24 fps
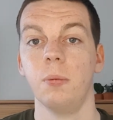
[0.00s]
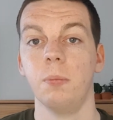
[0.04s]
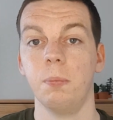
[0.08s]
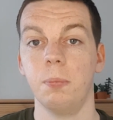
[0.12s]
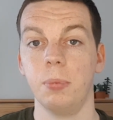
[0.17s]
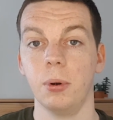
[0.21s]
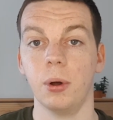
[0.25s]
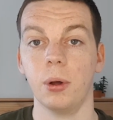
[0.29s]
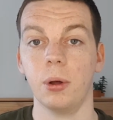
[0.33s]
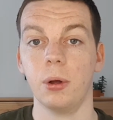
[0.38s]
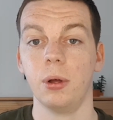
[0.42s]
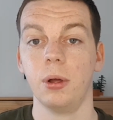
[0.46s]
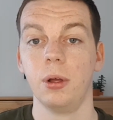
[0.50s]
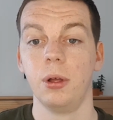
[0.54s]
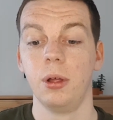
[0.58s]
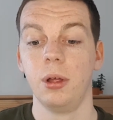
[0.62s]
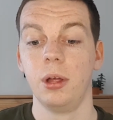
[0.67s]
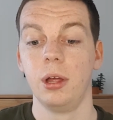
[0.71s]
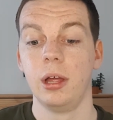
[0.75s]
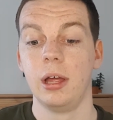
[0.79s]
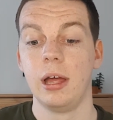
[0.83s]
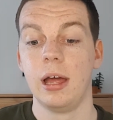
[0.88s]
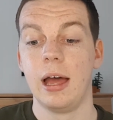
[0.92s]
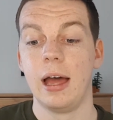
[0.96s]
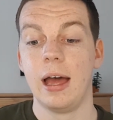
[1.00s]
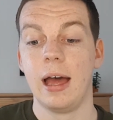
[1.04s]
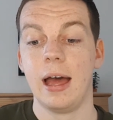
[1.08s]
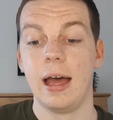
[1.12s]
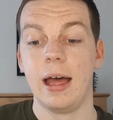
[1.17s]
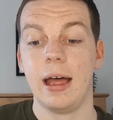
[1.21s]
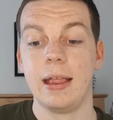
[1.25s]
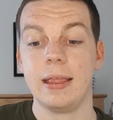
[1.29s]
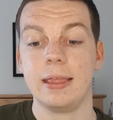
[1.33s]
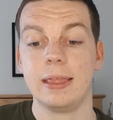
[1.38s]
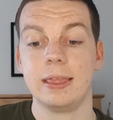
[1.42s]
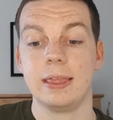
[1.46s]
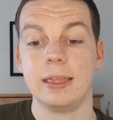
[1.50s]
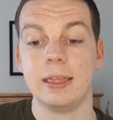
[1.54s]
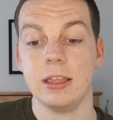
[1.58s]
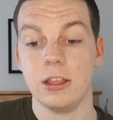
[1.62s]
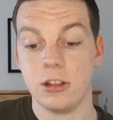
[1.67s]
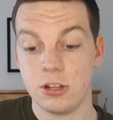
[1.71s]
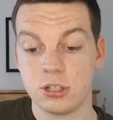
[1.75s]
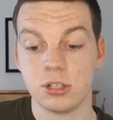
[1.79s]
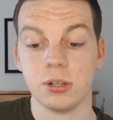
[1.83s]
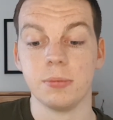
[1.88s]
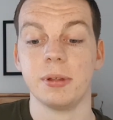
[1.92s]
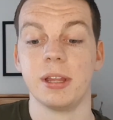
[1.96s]
But
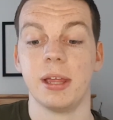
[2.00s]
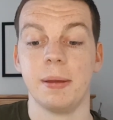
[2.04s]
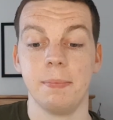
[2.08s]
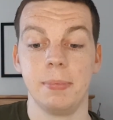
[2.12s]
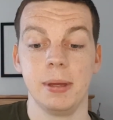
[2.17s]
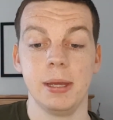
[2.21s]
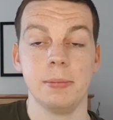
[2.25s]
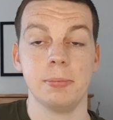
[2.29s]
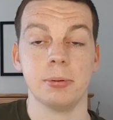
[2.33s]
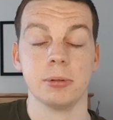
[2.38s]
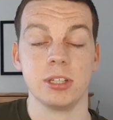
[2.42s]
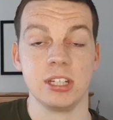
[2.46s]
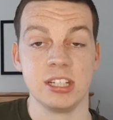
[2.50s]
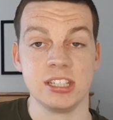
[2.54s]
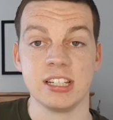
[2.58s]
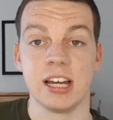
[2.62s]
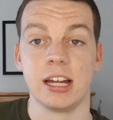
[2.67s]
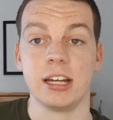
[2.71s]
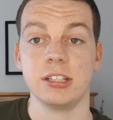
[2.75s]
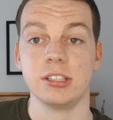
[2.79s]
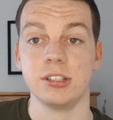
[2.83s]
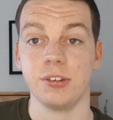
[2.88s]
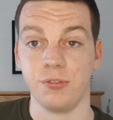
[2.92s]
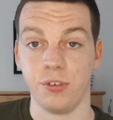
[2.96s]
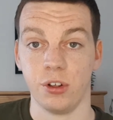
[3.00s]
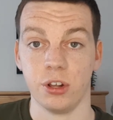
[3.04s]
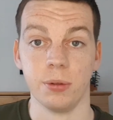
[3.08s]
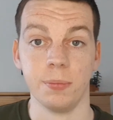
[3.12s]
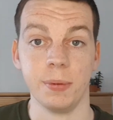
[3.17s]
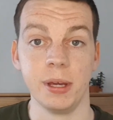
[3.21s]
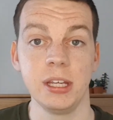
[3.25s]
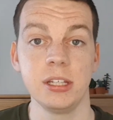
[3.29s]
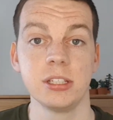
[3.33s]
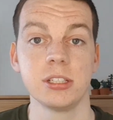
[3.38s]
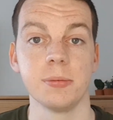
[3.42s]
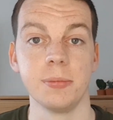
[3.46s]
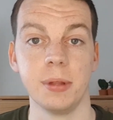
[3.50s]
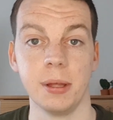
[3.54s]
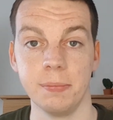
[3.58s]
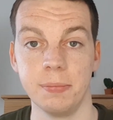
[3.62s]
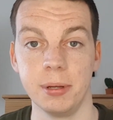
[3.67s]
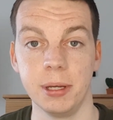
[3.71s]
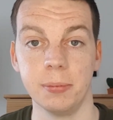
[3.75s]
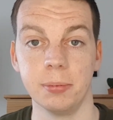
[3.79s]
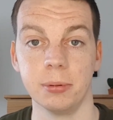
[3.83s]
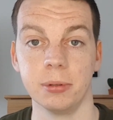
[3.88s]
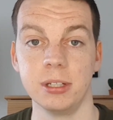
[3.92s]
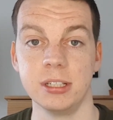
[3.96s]
some of them people decided to follow me. Some of them
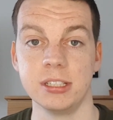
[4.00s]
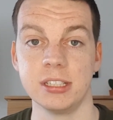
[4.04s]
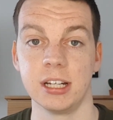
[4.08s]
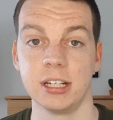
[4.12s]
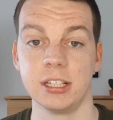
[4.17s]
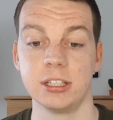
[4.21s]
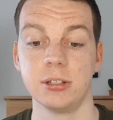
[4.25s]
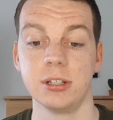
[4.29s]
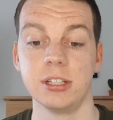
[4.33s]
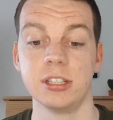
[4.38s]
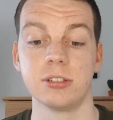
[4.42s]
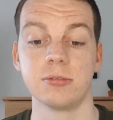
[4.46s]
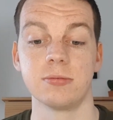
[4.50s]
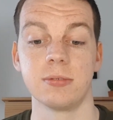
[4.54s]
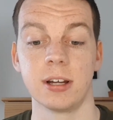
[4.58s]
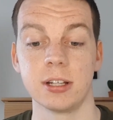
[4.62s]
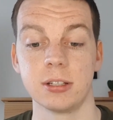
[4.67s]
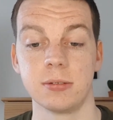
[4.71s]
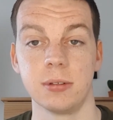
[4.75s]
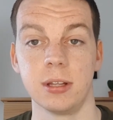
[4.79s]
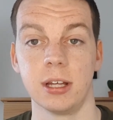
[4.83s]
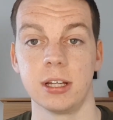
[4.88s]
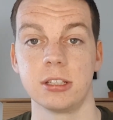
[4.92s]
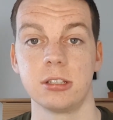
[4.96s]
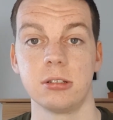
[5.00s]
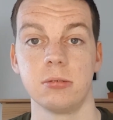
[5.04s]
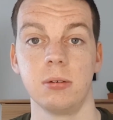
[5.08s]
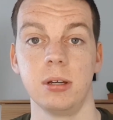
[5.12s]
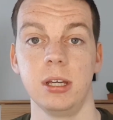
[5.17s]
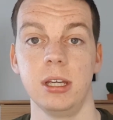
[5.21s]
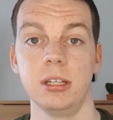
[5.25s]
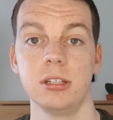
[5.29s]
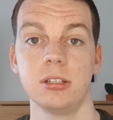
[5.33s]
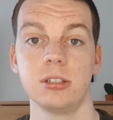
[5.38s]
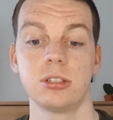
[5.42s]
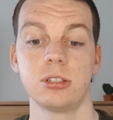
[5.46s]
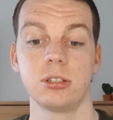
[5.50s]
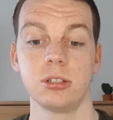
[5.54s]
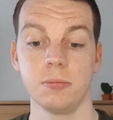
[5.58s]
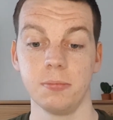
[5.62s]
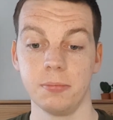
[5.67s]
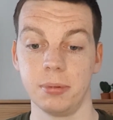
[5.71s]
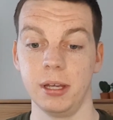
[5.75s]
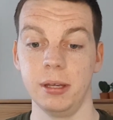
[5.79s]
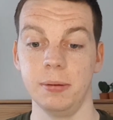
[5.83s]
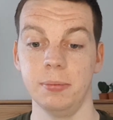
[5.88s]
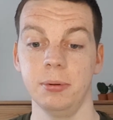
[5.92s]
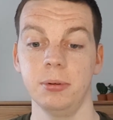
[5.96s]
people decided to interact with that tweet. Some
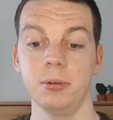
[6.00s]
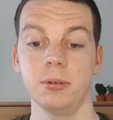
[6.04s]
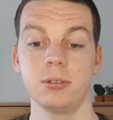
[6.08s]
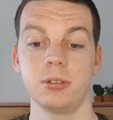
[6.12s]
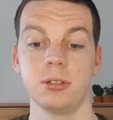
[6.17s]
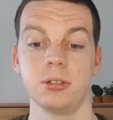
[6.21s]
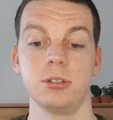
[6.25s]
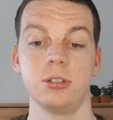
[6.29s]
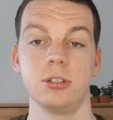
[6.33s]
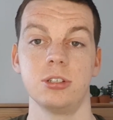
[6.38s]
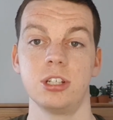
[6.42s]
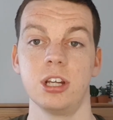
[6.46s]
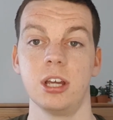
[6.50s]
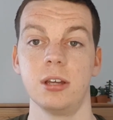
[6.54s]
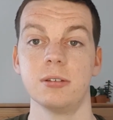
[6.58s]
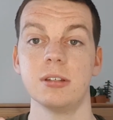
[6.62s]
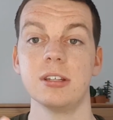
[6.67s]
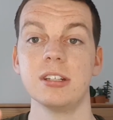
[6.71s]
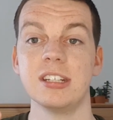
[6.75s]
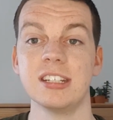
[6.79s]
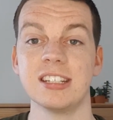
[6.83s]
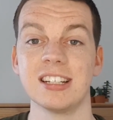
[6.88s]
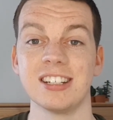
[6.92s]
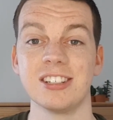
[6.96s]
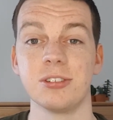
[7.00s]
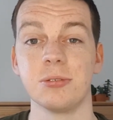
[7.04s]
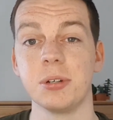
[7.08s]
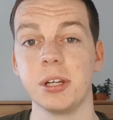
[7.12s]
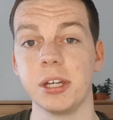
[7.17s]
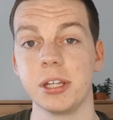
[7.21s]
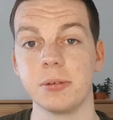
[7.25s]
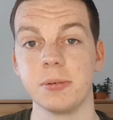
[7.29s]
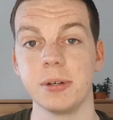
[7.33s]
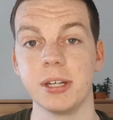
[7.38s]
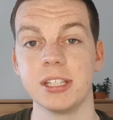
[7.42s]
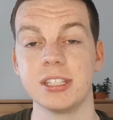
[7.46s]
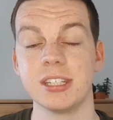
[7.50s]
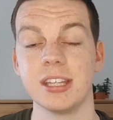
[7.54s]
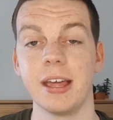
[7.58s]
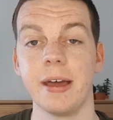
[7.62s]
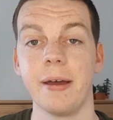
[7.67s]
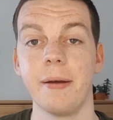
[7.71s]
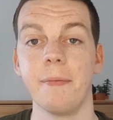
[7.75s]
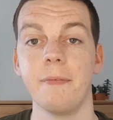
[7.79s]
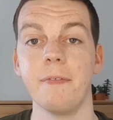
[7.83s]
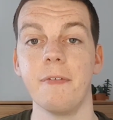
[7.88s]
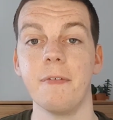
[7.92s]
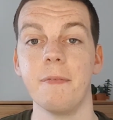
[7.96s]
people, such as James, decided to retweet it to
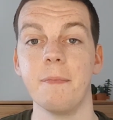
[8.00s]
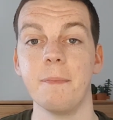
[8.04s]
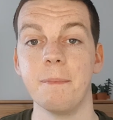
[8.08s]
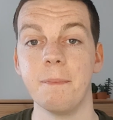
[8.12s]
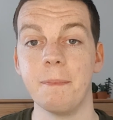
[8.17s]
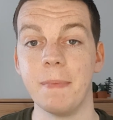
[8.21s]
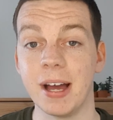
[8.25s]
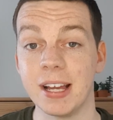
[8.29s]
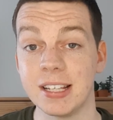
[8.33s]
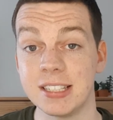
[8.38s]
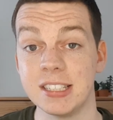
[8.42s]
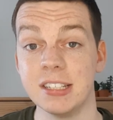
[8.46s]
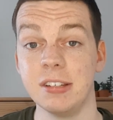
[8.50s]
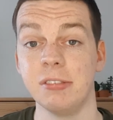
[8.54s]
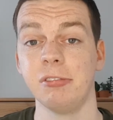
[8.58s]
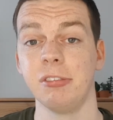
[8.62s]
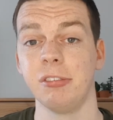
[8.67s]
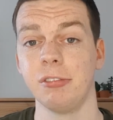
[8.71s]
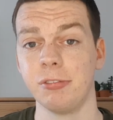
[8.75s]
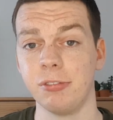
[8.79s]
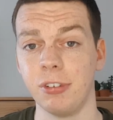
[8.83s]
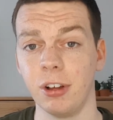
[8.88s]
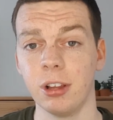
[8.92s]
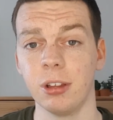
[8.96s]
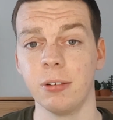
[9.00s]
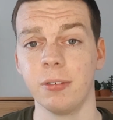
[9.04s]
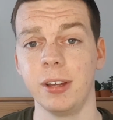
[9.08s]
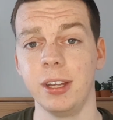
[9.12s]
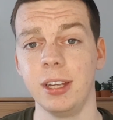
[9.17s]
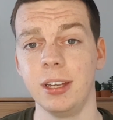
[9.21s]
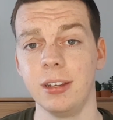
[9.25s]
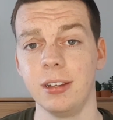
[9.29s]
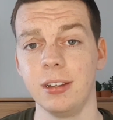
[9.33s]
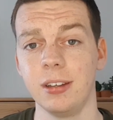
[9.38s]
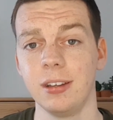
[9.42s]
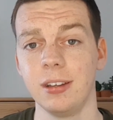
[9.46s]
their massive following.